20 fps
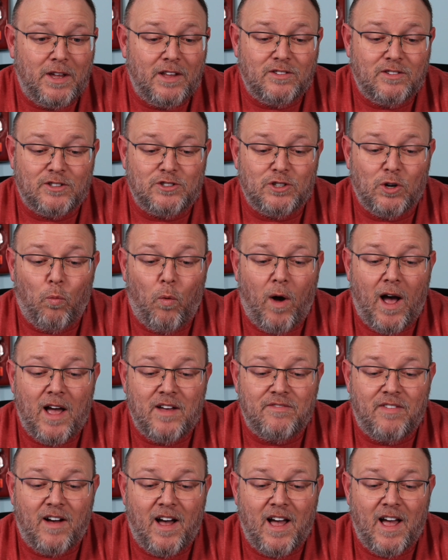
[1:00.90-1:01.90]
that your Wi
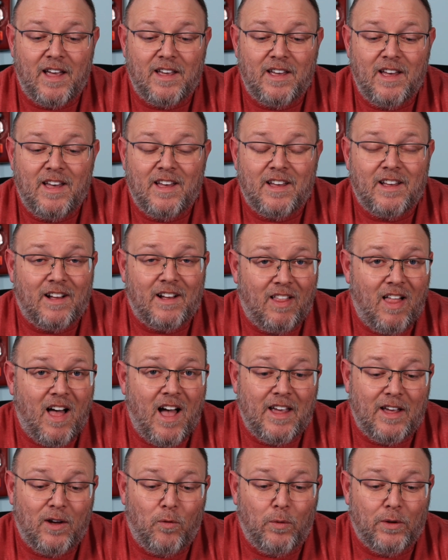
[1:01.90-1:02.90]
Fi
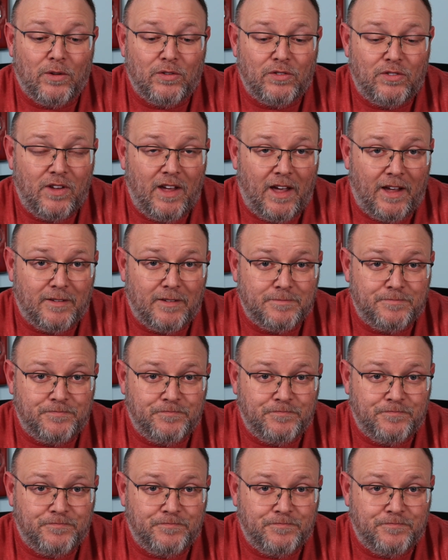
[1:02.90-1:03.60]
client will see.